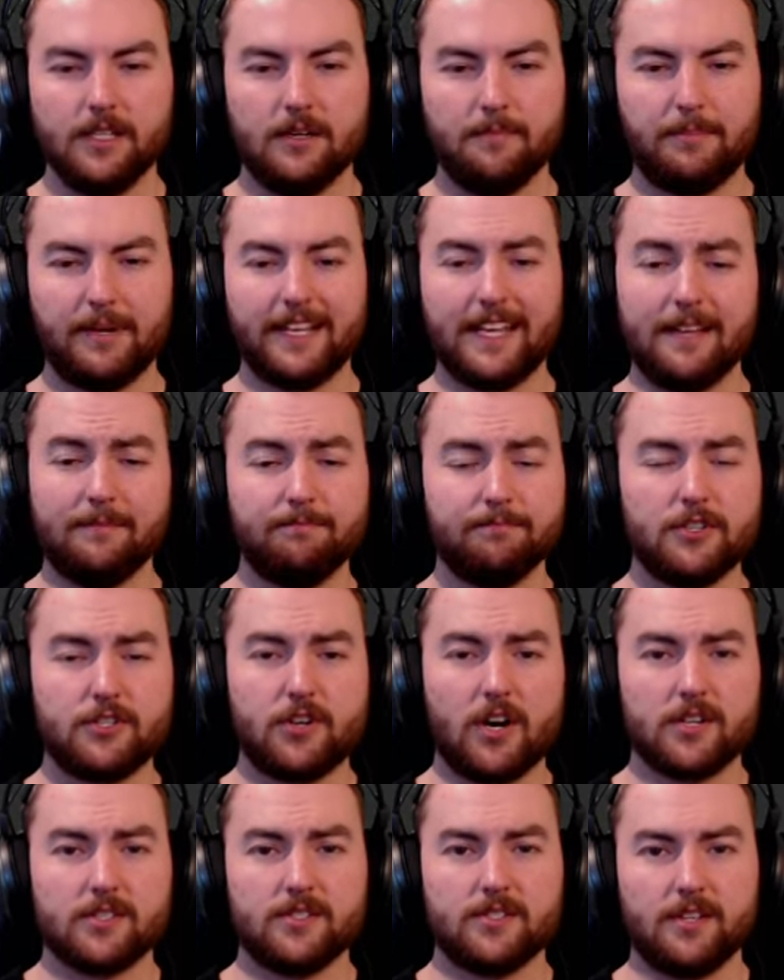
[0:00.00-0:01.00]
But again, the
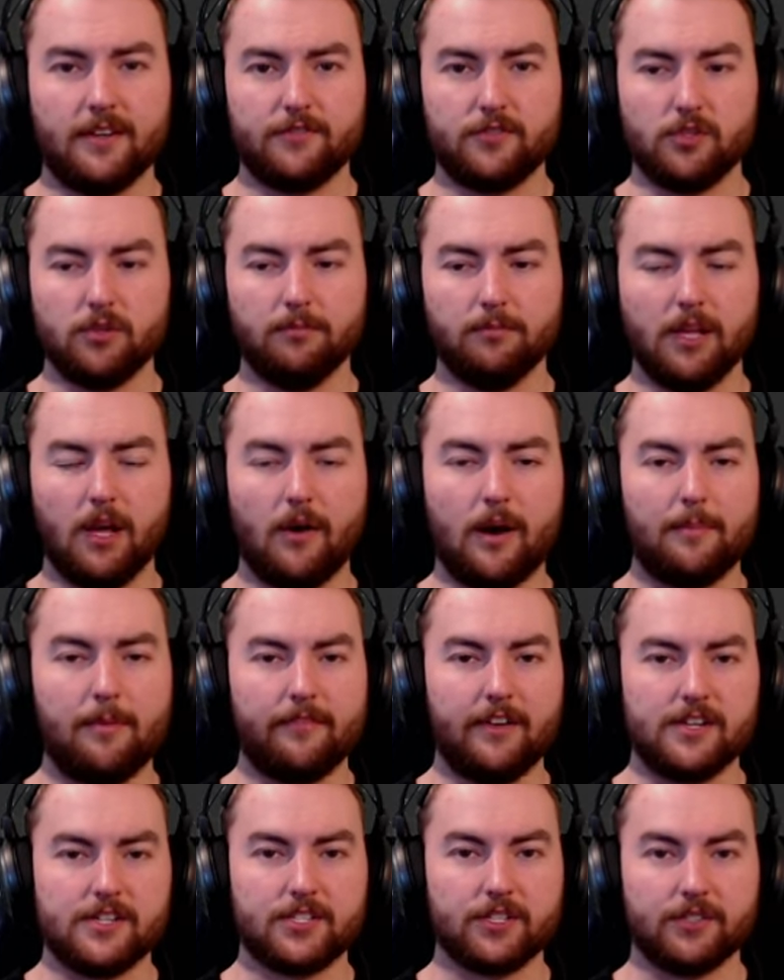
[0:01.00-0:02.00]
trucks and stuff do blow up
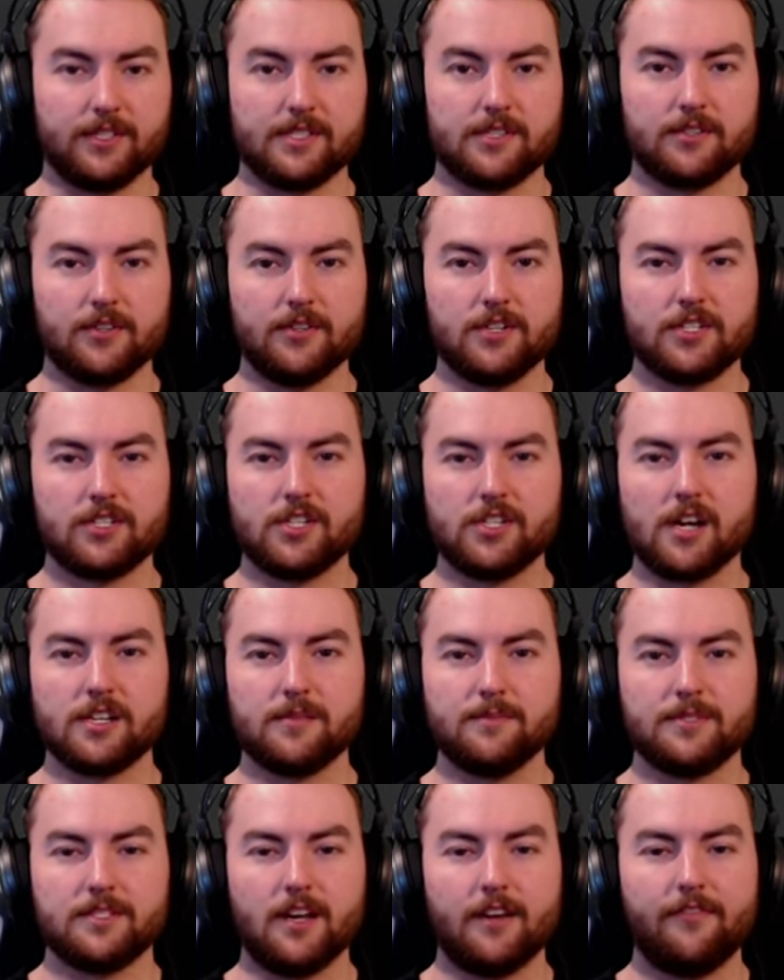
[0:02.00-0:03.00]
eventually, so just chuck
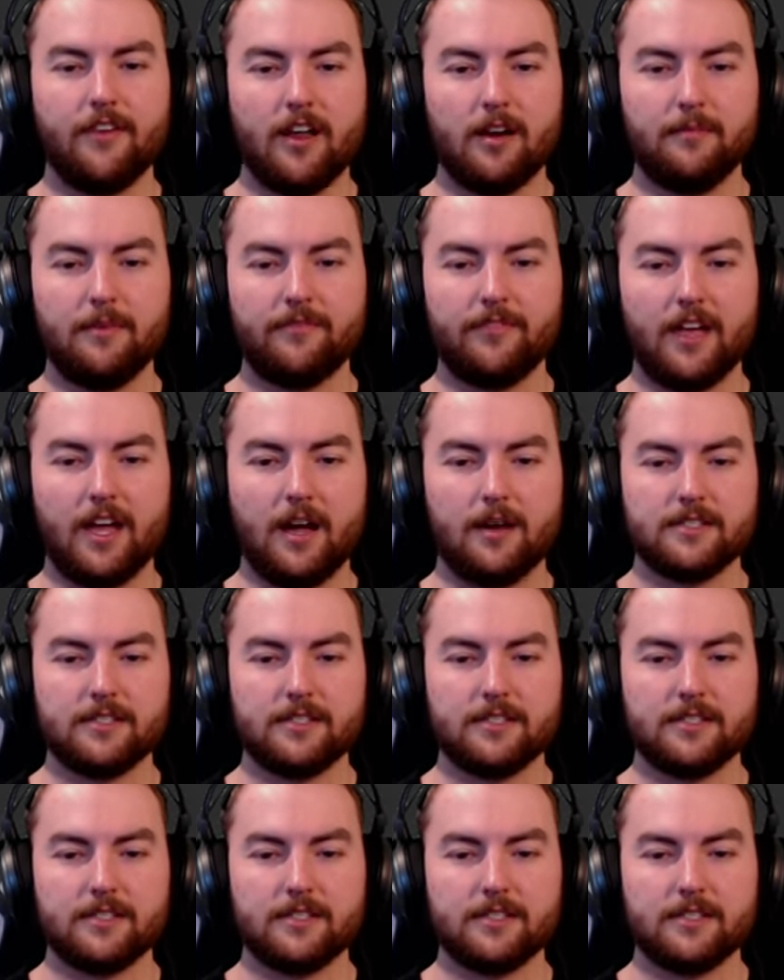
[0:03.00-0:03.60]
some stuff at them if they are